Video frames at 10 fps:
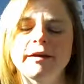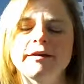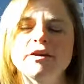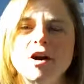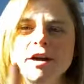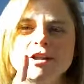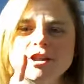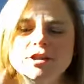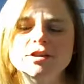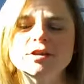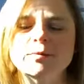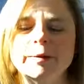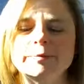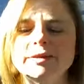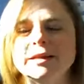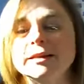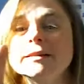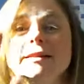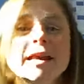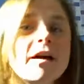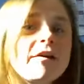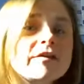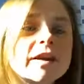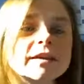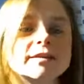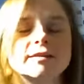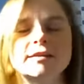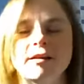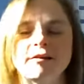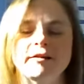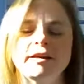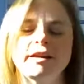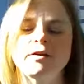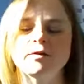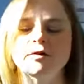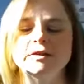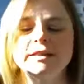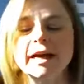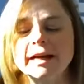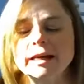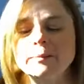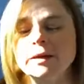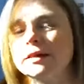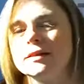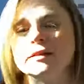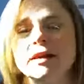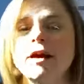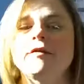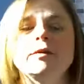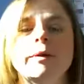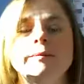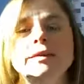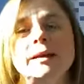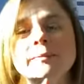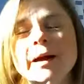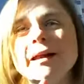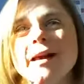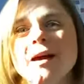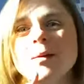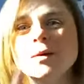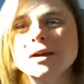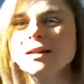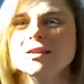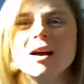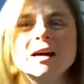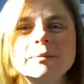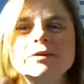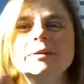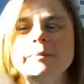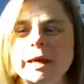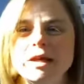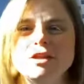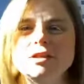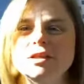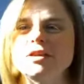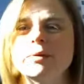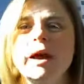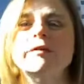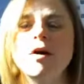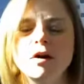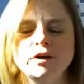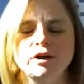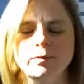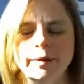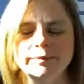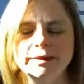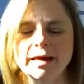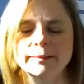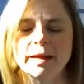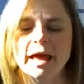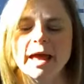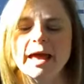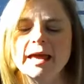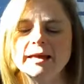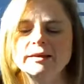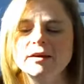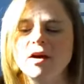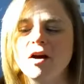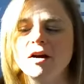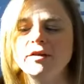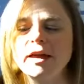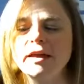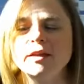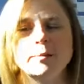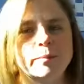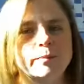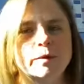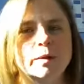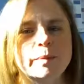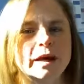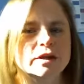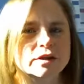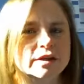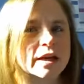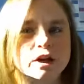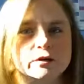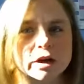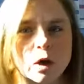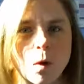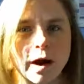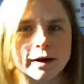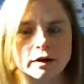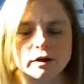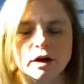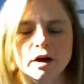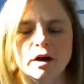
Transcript: not just the website itself necessarily or the techie pieces of the website, but we're going to talk about the pages that you have on your website, and are they the pages that you require